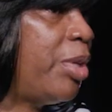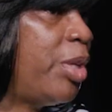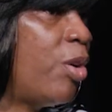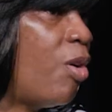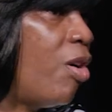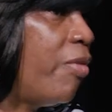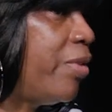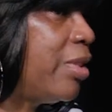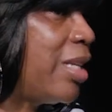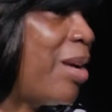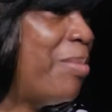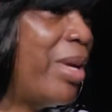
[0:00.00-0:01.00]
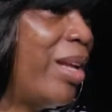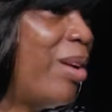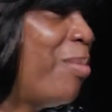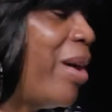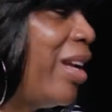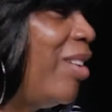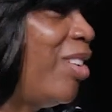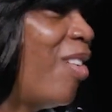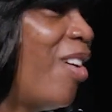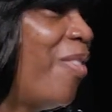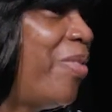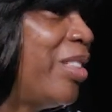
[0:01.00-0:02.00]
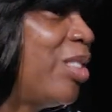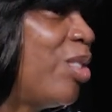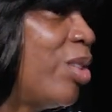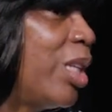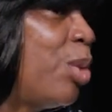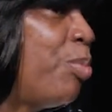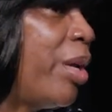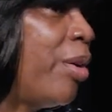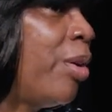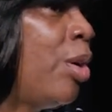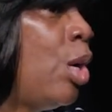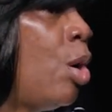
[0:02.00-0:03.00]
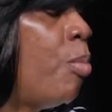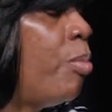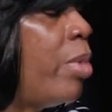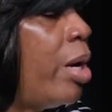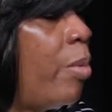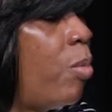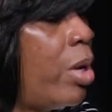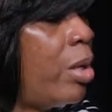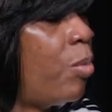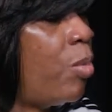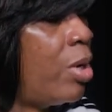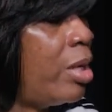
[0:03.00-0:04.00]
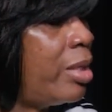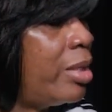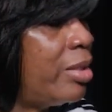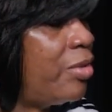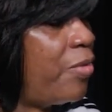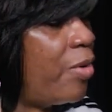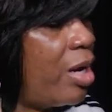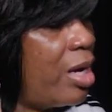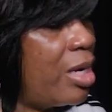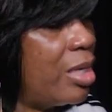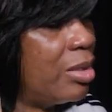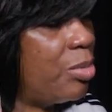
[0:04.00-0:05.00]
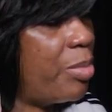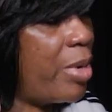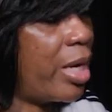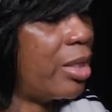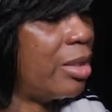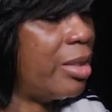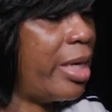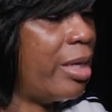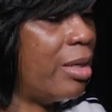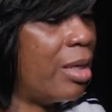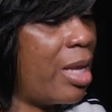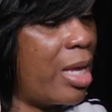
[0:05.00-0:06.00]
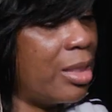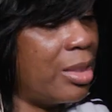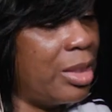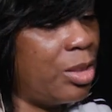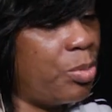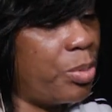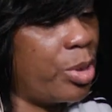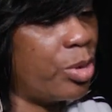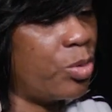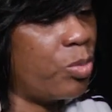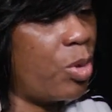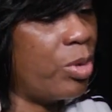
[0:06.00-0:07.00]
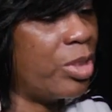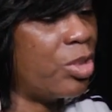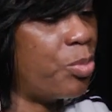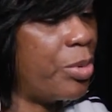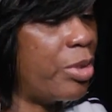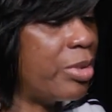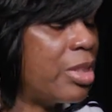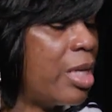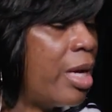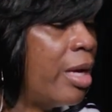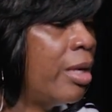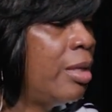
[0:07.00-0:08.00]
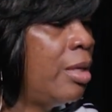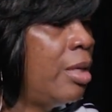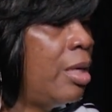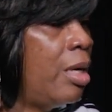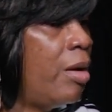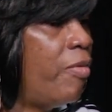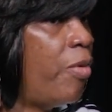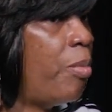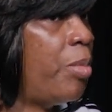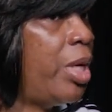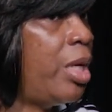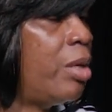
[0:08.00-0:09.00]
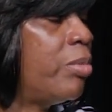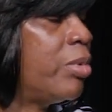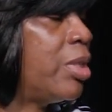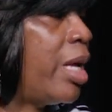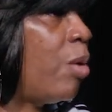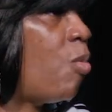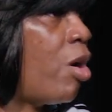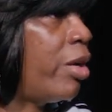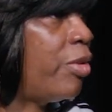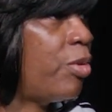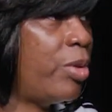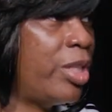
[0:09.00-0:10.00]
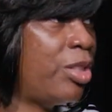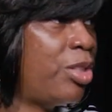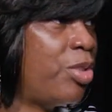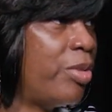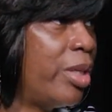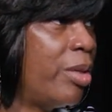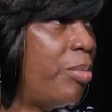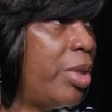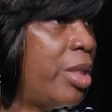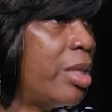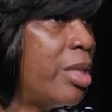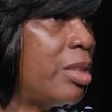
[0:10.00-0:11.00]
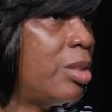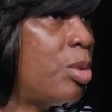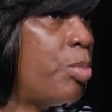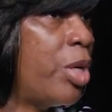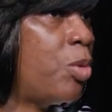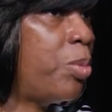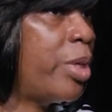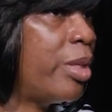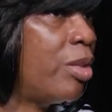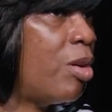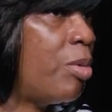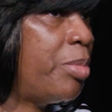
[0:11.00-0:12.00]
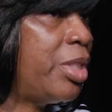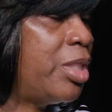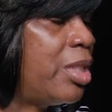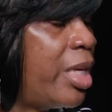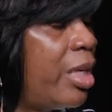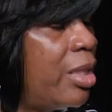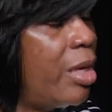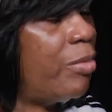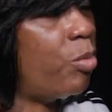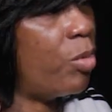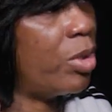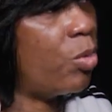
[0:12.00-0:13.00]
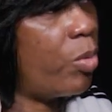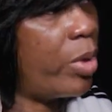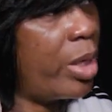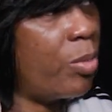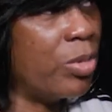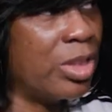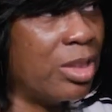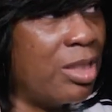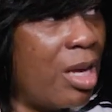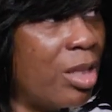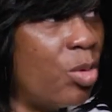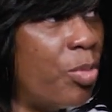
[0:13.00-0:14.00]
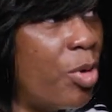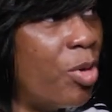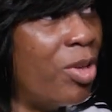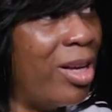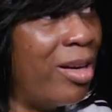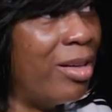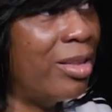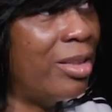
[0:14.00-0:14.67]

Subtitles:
your offense got better. Everybody know your offense is going to get better. But what it was for us back in the day, and a lot of these players won't experience that, for me, it was like walking through history, because the best player in Long Beach State that ever won the wave was LaTanya Pollard.